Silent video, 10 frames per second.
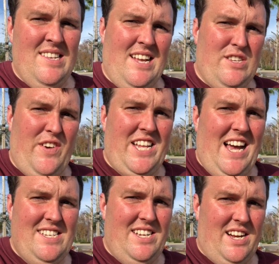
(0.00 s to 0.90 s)
Sounds
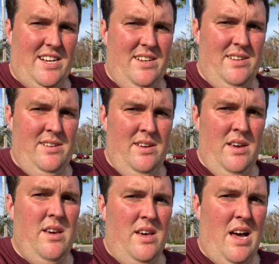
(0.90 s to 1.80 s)
fantastic.
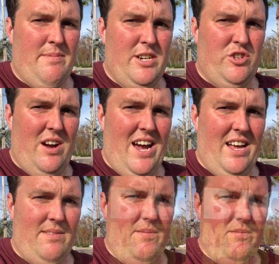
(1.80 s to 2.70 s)
I'm gonna try it.